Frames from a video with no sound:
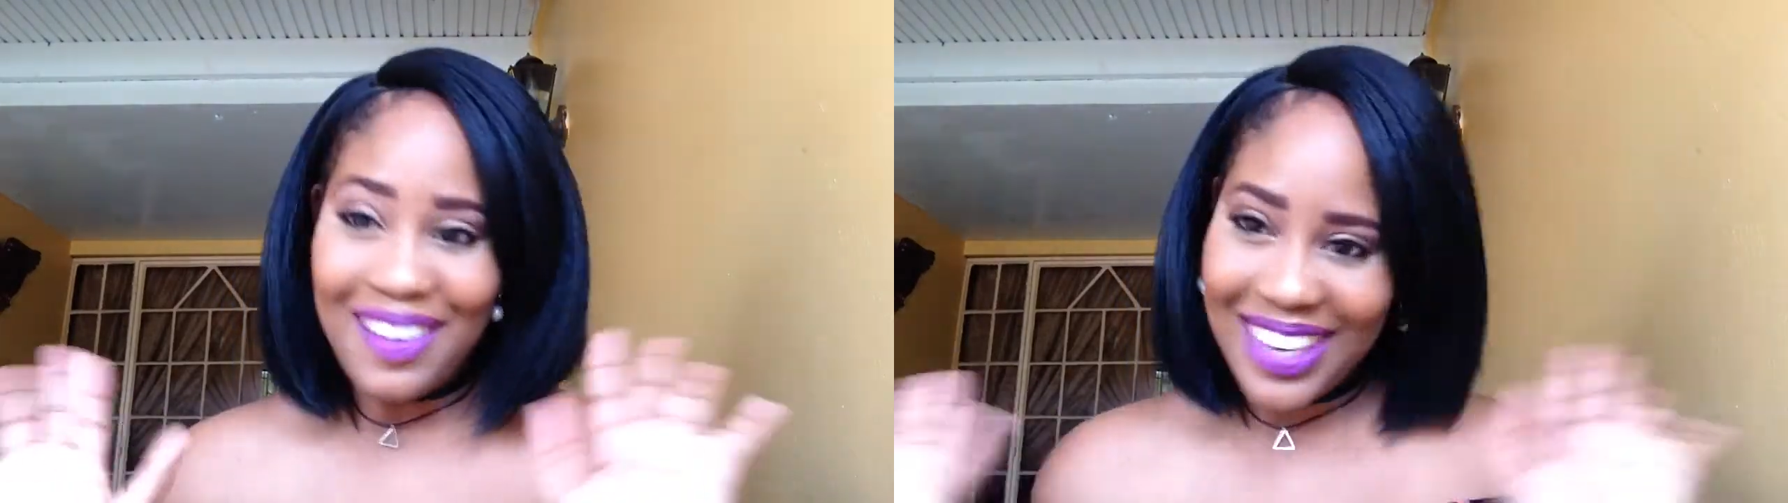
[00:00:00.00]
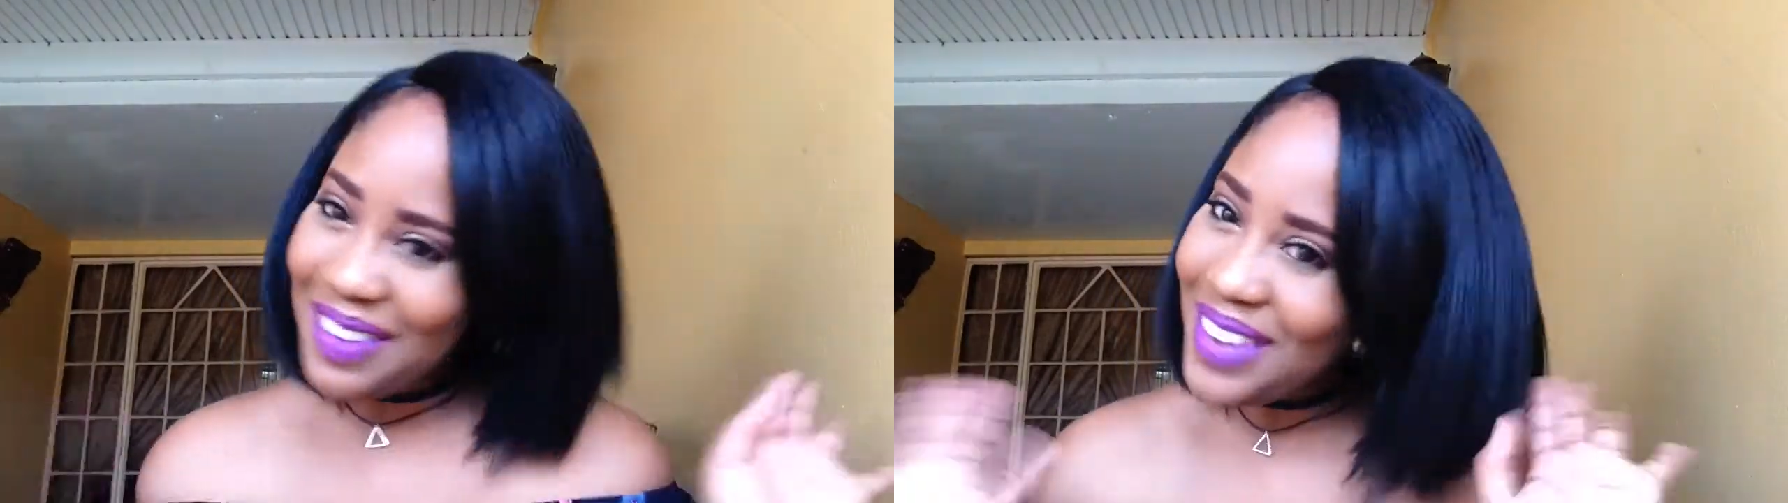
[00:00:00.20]

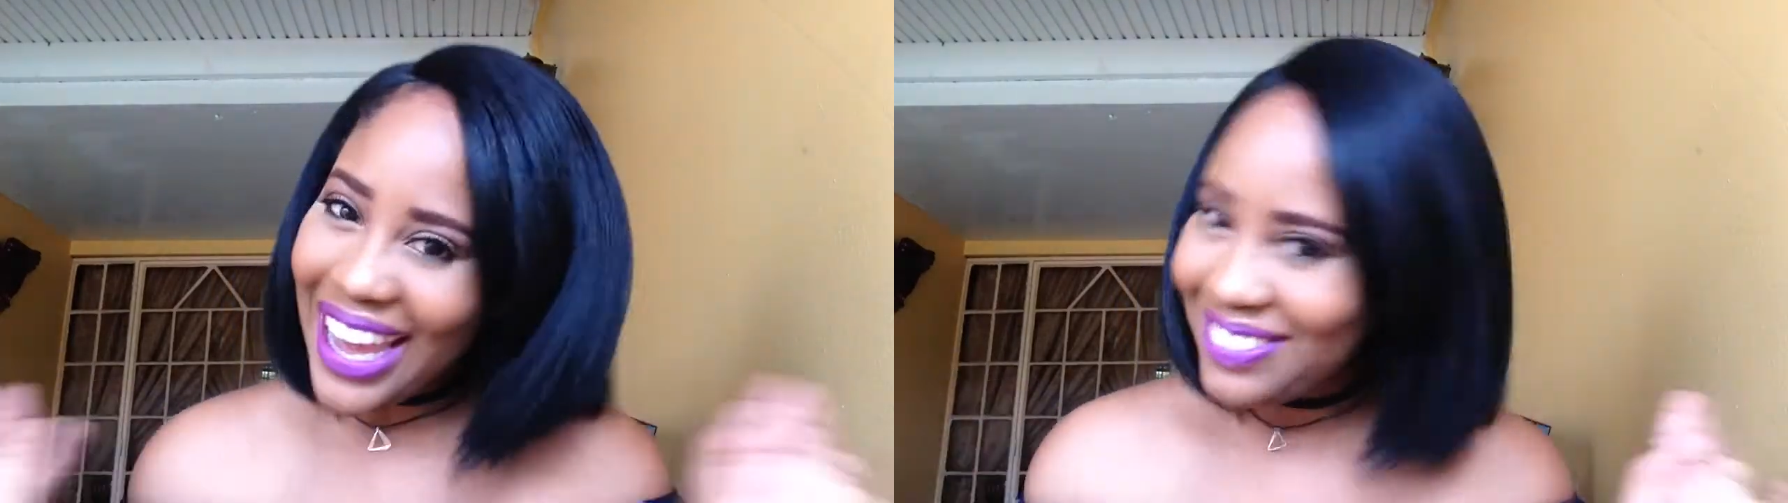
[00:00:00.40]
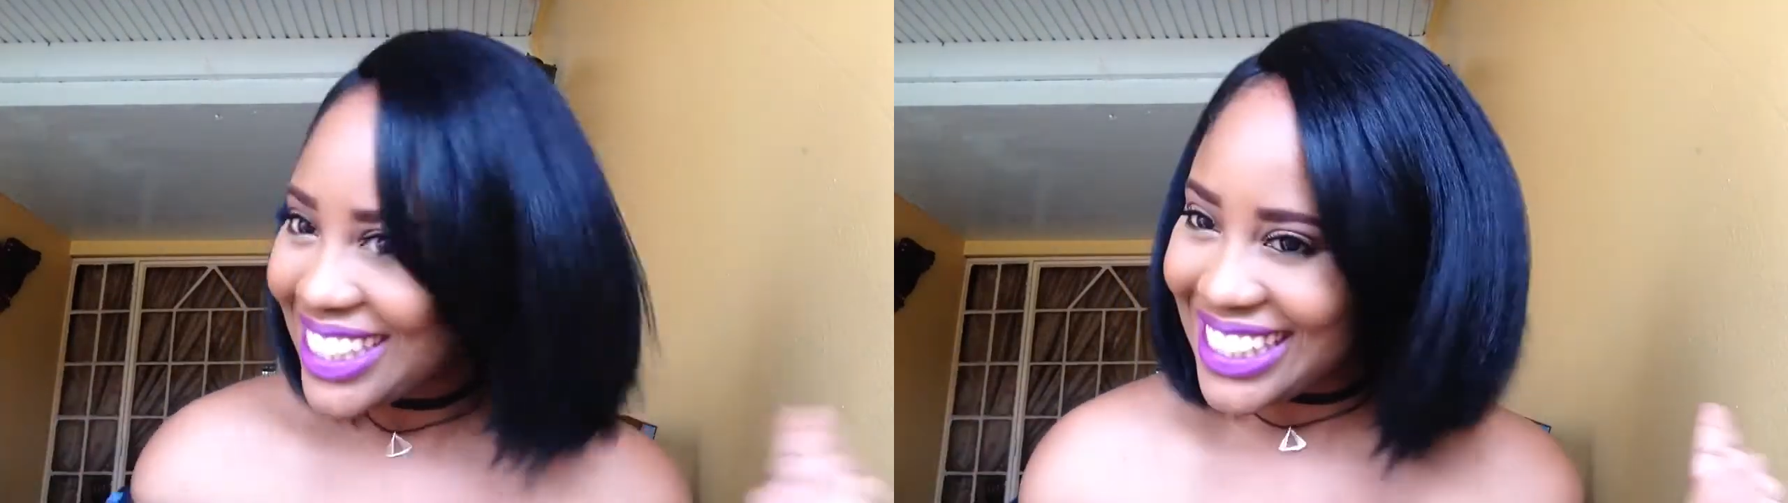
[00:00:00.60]
I'm done
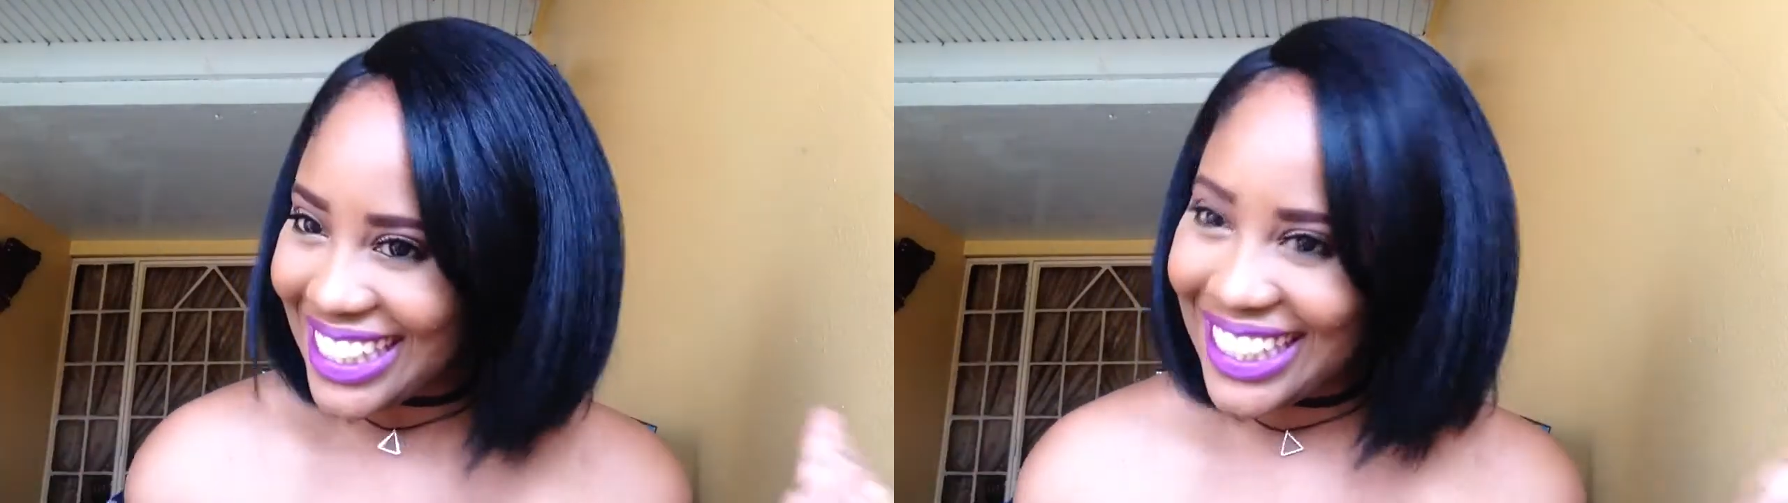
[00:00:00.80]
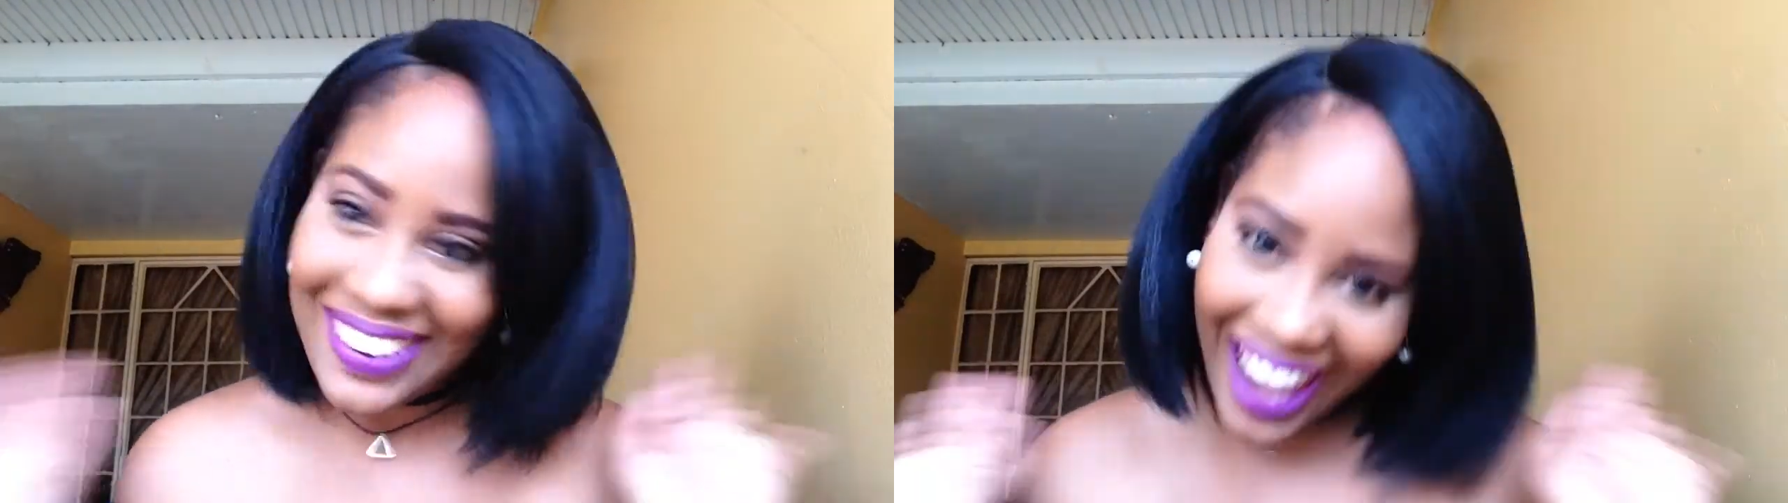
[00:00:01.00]
being mushy,